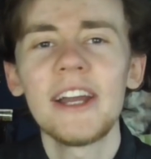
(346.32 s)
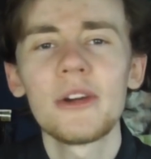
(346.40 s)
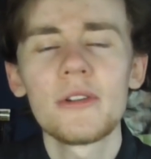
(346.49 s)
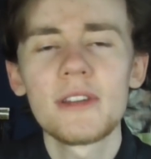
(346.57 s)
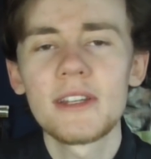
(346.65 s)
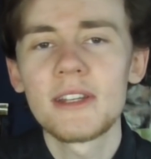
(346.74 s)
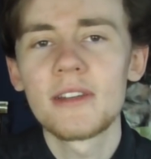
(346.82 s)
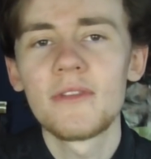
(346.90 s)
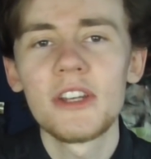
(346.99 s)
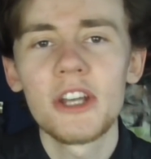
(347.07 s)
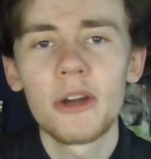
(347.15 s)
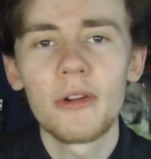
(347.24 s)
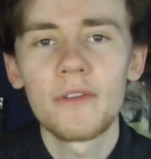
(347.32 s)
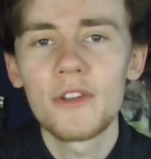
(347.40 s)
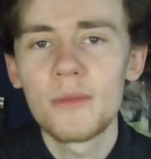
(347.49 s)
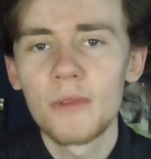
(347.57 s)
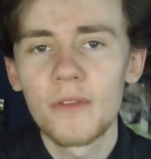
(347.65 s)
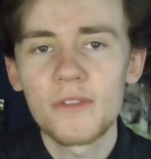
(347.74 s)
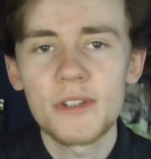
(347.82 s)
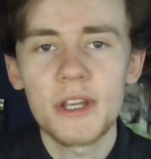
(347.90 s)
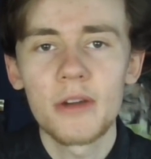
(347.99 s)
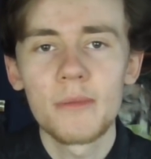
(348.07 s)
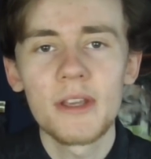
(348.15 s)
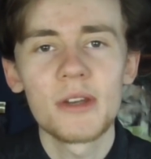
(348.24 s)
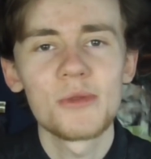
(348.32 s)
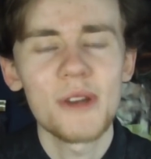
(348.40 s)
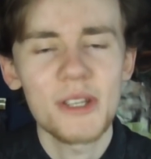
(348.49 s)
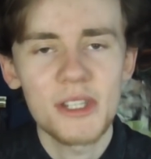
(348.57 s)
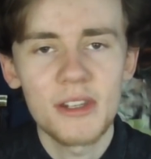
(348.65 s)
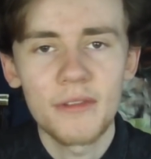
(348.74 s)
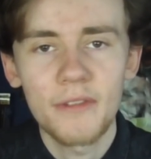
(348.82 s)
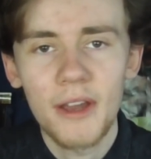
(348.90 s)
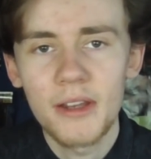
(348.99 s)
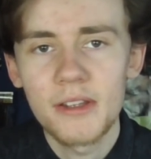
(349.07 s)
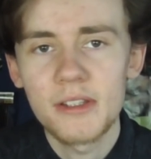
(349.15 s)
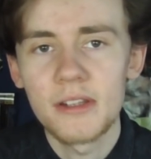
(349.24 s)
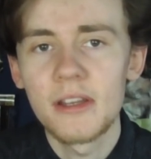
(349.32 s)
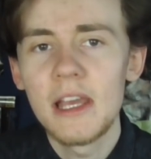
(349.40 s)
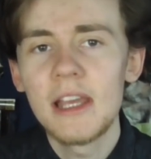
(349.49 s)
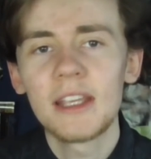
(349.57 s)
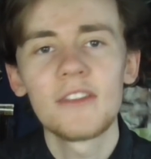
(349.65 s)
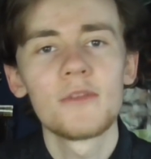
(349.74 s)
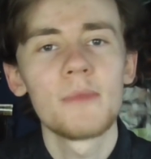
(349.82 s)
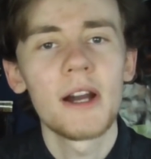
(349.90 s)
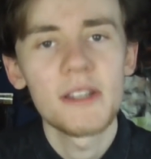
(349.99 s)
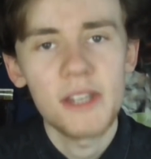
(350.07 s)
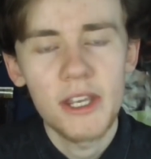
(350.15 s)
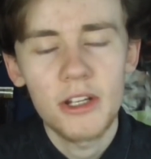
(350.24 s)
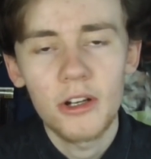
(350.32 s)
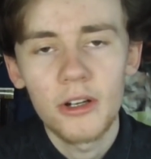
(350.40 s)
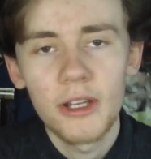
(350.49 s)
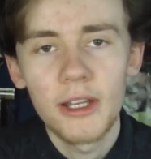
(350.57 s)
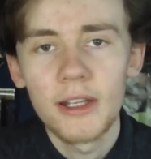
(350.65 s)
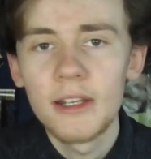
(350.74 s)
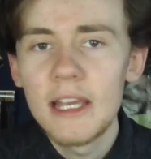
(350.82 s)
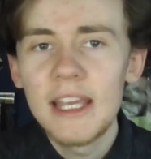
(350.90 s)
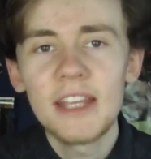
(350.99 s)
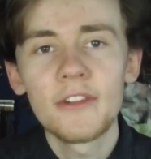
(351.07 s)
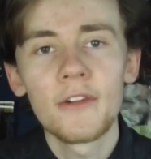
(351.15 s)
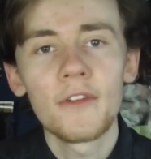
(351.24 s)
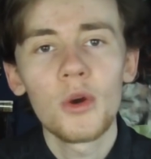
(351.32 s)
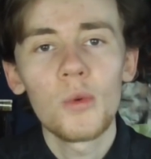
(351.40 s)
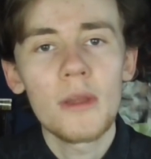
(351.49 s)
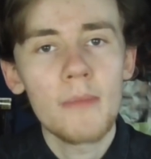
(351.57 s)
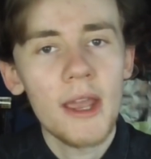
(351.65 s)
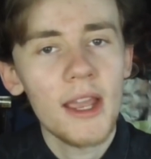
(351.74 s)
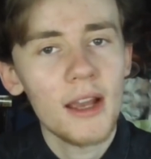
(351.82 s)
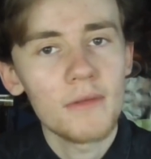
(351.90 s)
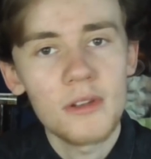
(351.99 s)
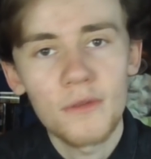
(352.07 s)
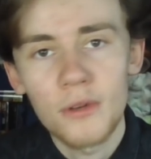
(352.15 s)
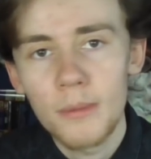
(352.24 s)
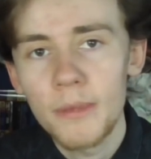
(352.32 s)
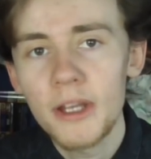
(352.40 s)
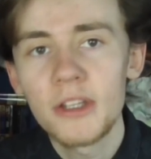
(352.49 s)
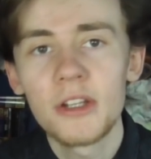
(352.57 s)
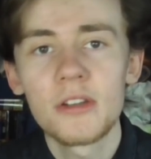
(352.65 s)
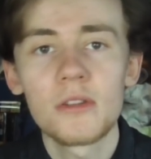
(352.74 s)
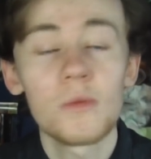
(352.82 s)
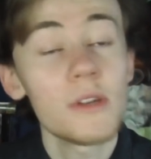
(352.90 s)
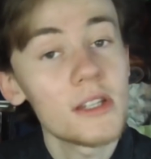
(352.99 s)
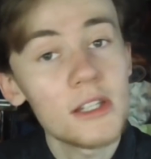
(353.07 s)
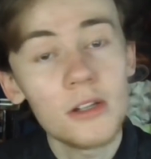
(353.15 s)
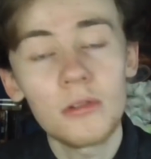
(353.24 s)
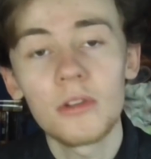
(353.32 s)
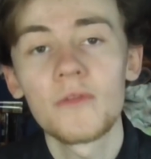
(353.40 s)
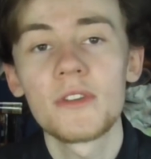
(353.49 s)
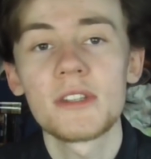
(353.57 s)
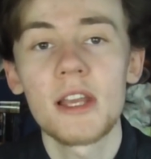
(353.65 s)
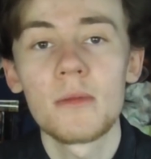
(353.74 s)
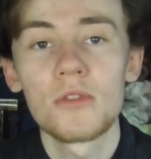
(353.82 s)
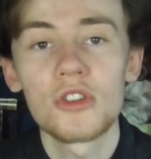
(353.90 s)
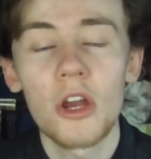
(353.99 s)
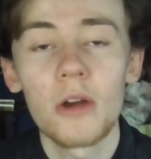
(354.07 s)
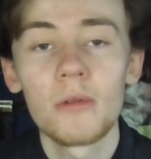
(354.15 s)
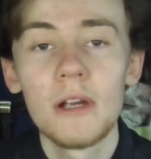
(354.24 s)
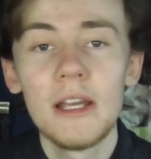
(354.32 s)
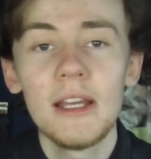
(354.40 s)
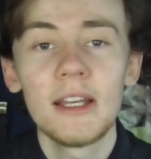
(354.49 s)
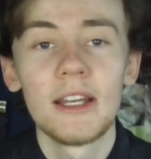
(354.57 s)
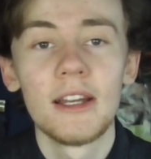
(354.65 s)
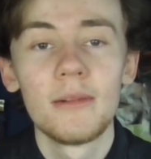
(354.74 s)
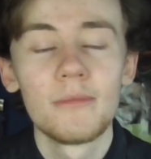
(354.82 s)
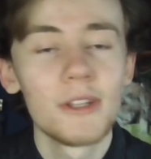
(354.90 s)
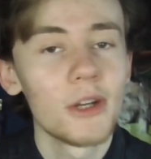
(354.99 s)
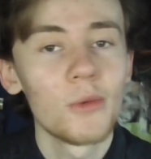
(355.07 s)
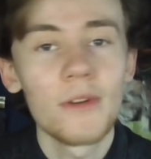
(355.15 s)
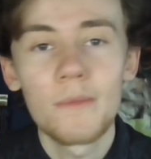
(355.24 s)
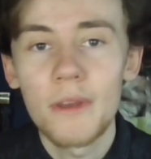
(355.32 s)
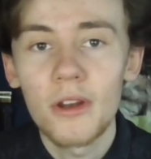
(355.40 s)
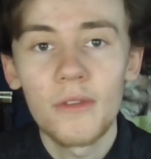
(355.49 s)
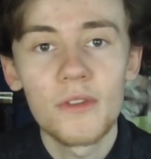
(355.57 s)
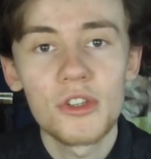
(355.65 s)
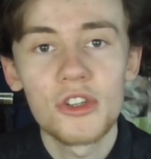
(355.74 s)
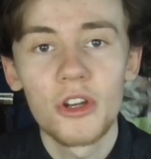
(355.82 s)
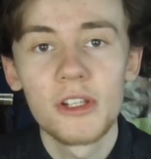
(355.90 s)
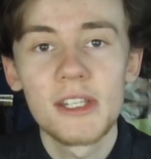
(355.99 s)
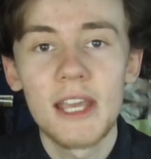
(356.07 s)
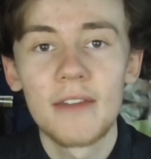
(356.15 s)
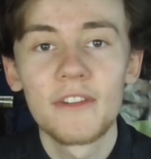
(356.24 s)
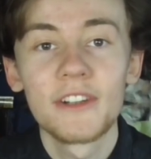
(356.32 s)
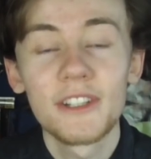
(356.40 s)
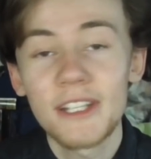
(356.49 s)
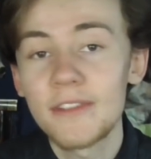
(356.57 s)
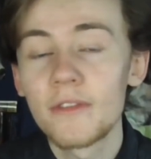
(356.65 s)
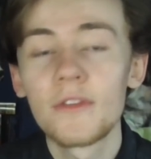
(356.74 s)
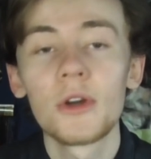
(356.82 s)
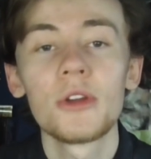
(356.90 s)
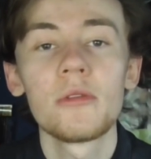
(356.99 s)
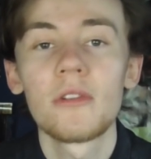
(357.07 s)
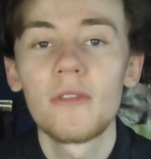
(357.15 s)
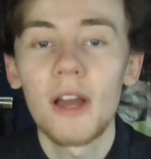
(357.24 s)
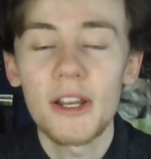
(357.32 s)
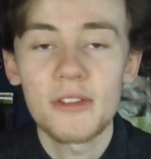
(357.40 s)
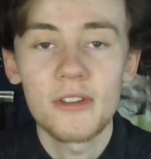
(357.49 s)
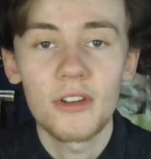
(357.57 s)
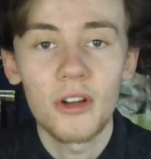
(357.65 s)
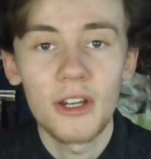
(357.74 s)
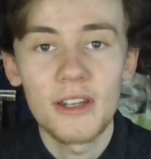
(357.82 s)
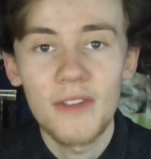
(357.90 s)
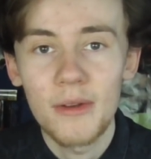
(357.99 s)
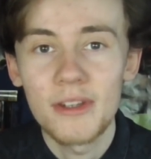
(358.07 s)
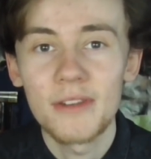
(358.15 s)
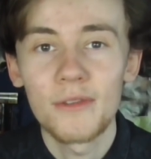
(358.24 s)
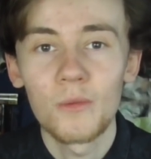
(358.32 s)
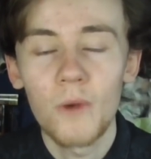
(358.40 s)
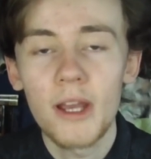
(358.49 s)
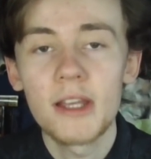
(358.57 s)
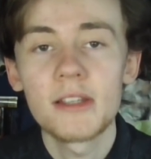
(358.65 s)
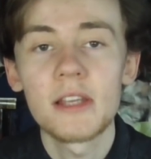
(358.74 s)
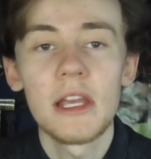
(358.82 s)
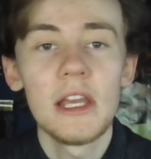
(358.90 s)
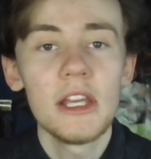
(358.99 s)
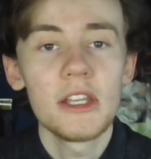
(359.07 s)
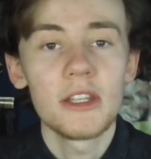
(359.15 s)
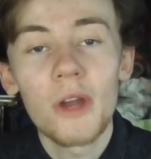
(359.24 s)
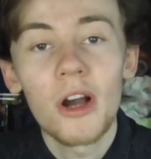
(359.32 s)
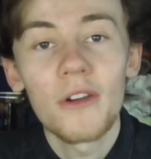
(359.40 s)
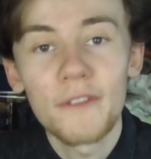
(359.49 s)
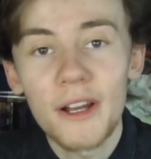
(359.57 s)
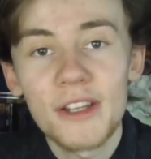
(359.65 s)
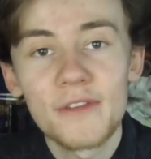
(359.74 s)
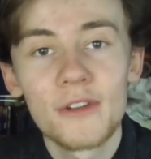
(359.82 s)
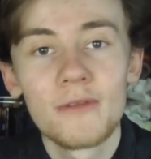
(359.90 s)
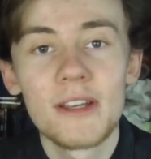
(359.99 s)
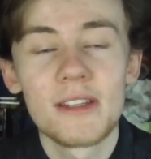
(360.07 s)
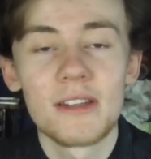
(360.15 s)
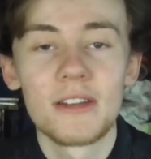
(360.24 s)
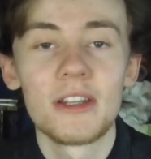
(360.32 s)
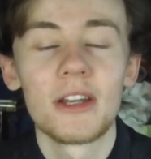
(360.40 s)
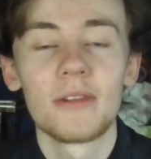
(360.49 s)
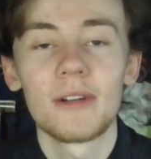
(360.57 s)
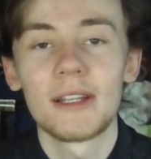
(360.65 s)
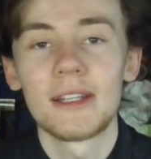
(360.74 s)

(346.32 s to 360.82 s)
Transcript: I already did a video a few months ago, me addressing the fans and giving my take on it. And even though we may have different opinions, we still love the same show. You know, we've been on this journey together, and even though you would have liked to have gone in very different ways, we are fans for a reason, you know,